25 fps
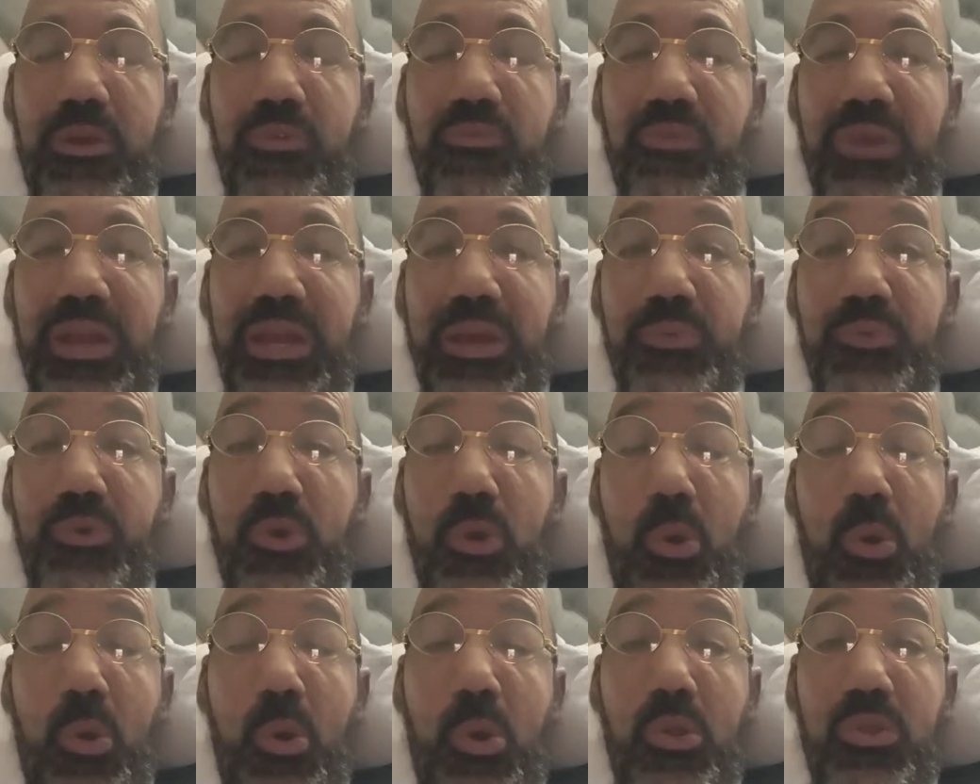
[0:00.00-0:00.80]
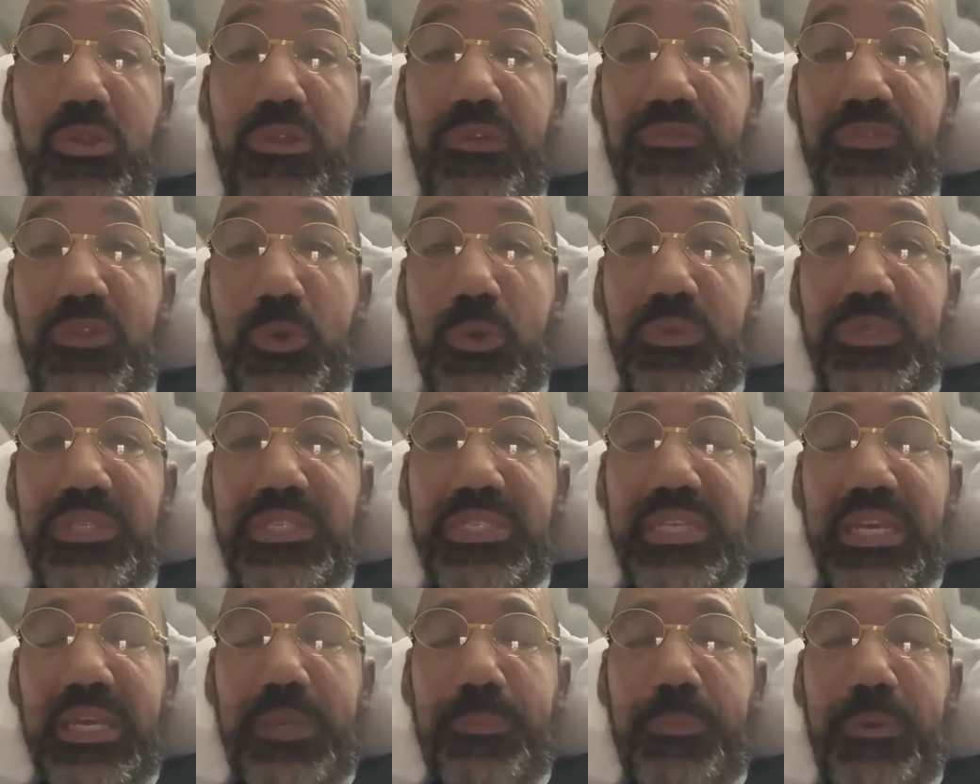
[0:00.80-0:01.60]
around all of those
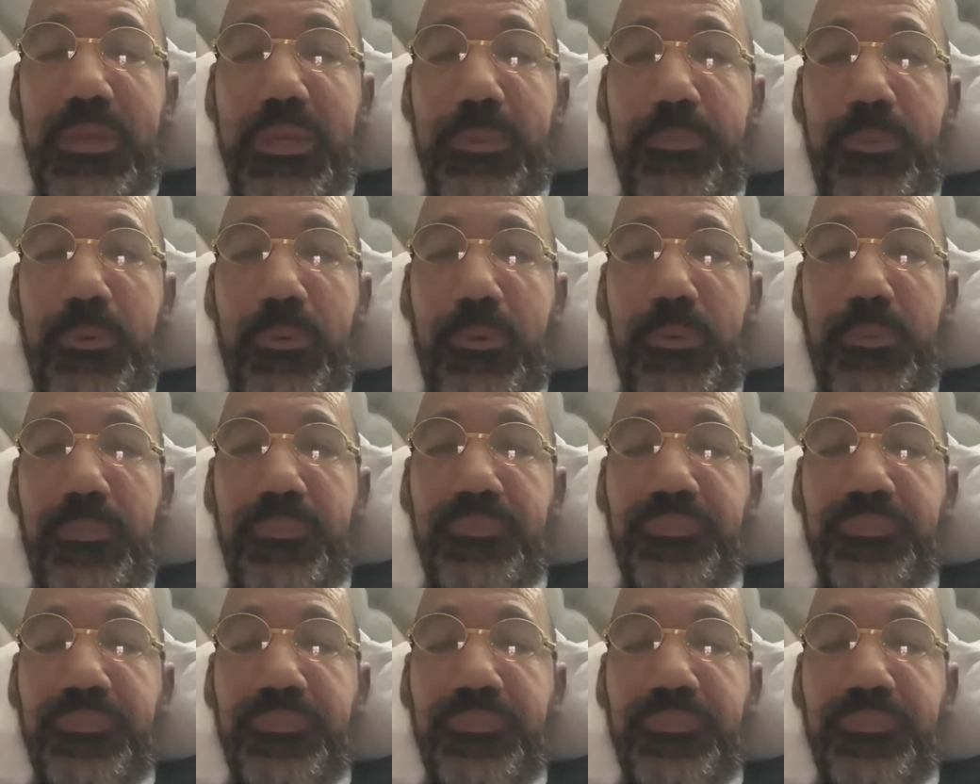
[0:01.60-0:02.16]
sick people.